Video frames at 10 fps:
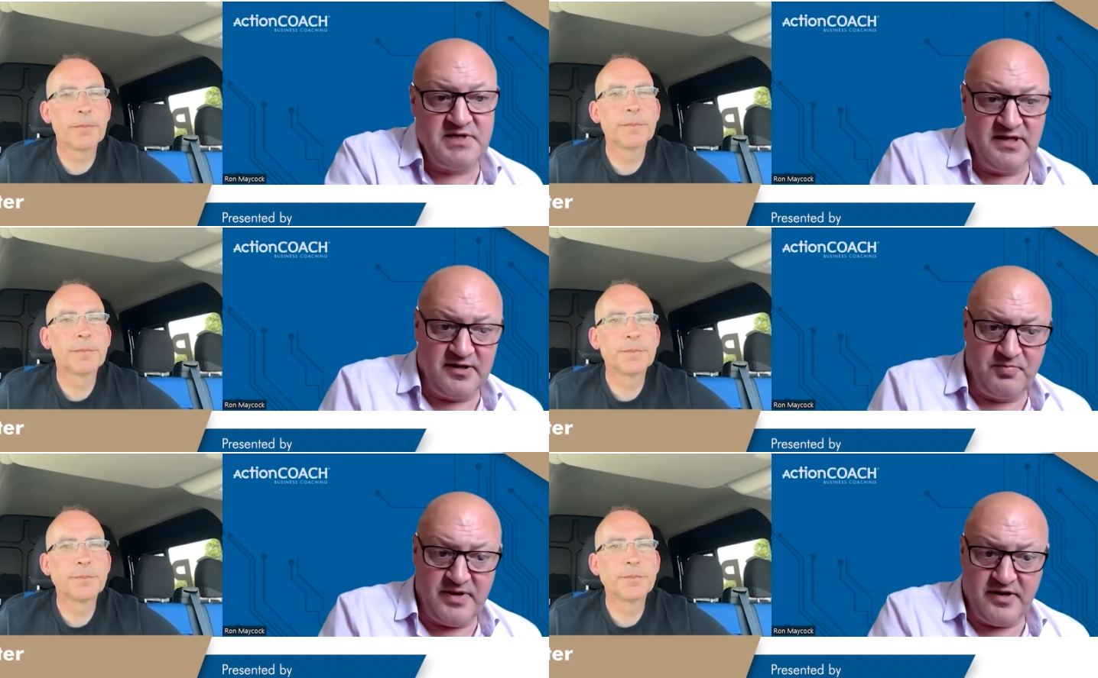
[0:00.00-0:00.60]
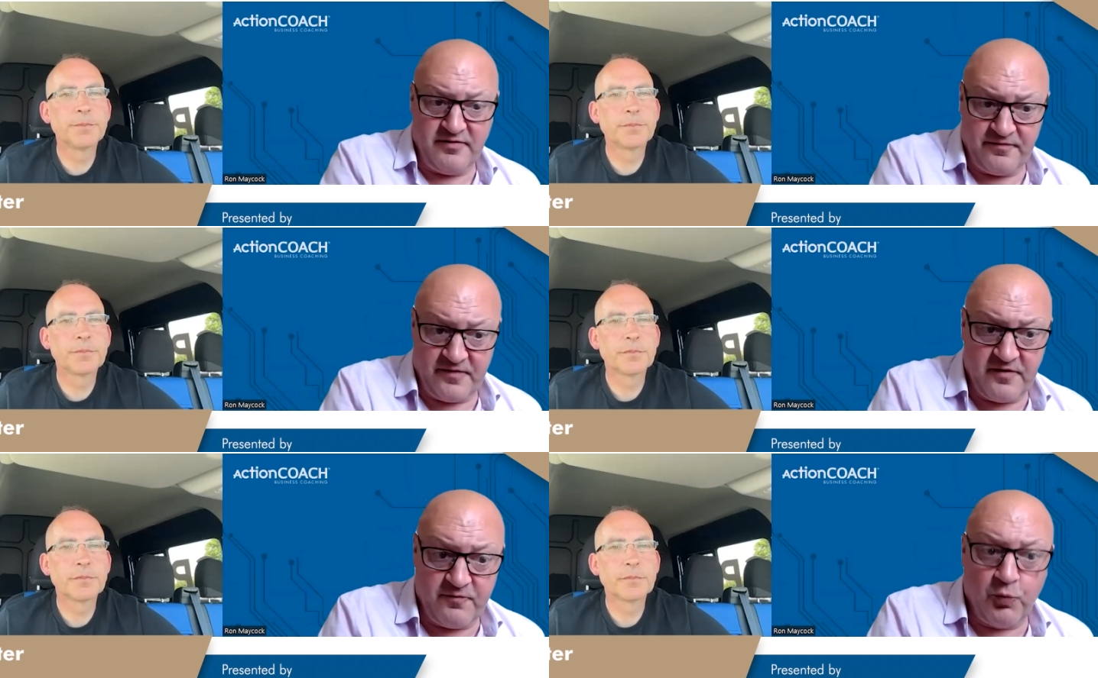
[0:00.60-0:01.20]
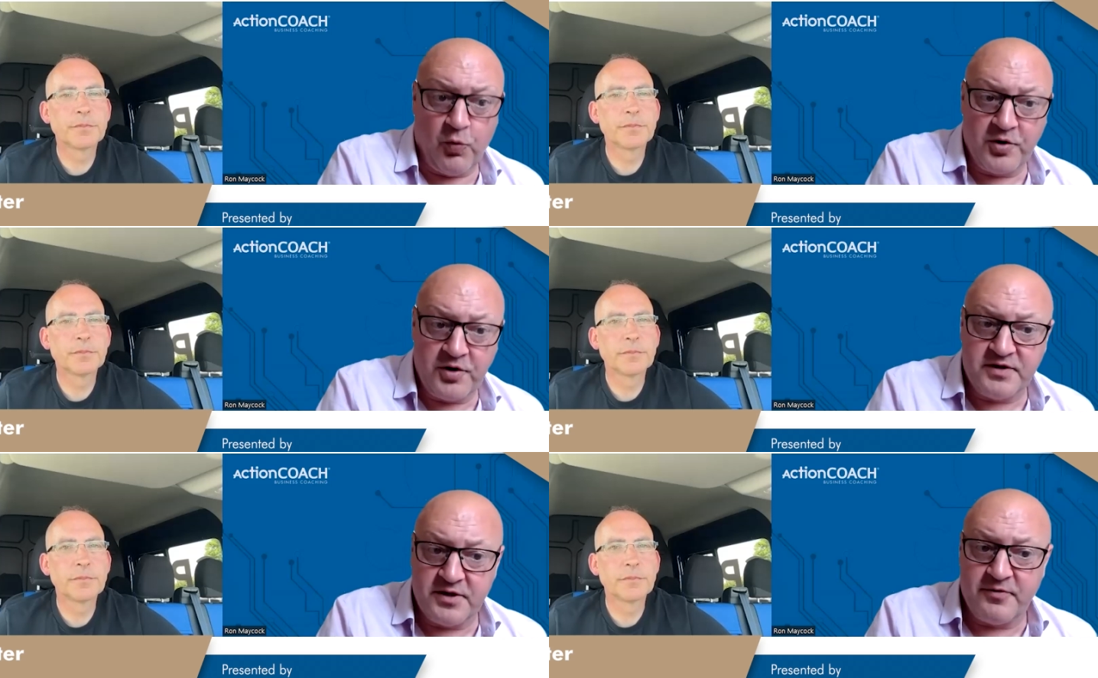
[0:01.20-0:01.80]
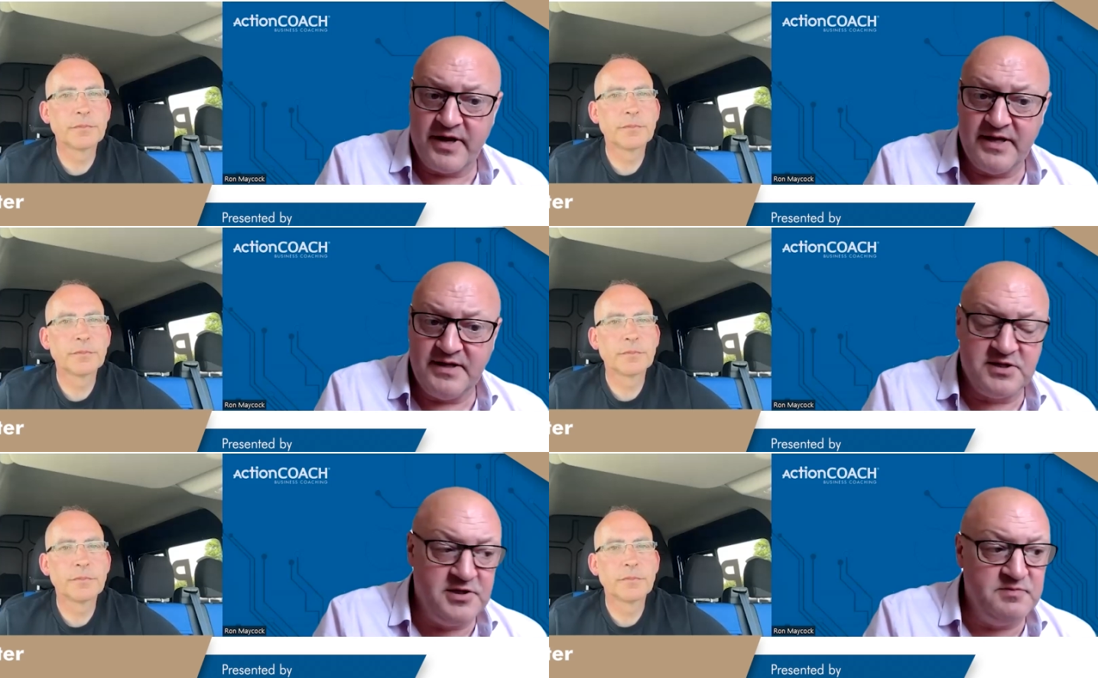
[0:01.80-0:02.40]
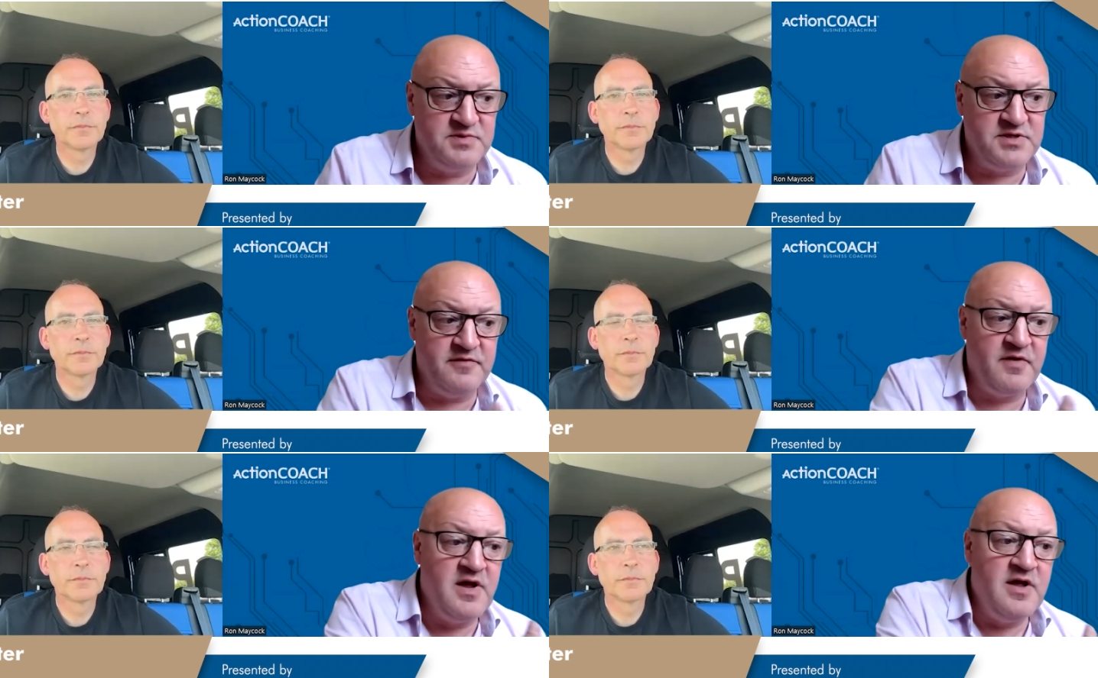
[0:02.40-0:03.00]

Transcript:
Speaker 1: a little bit of, of what you're doing in terms of